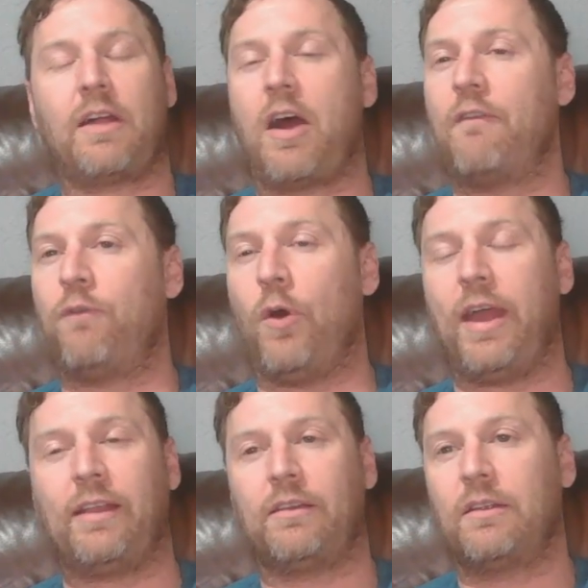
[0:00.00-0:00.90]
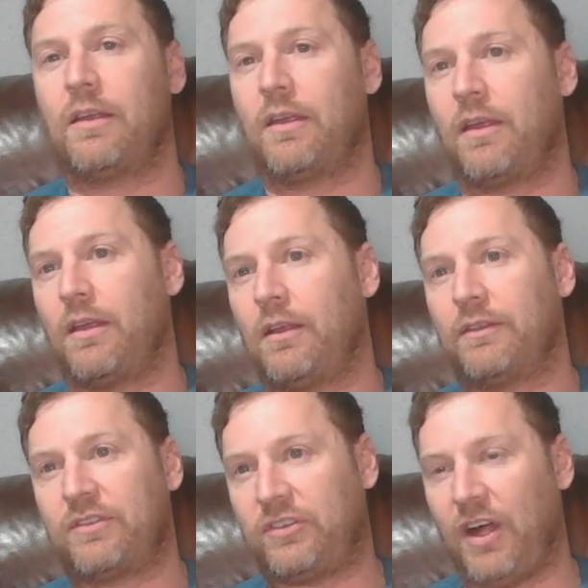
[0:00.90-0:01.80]
avoid
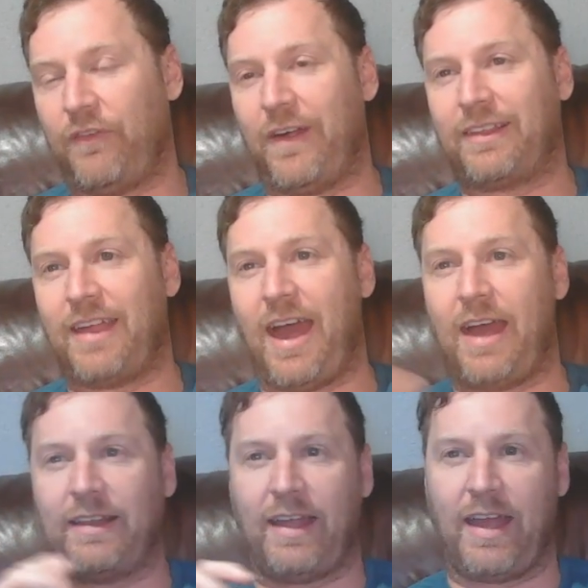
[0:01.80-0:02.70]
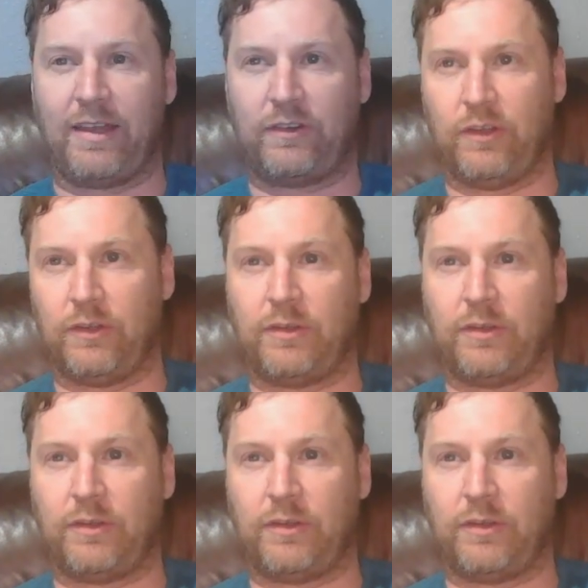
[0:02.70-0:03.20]
stuff like that and to,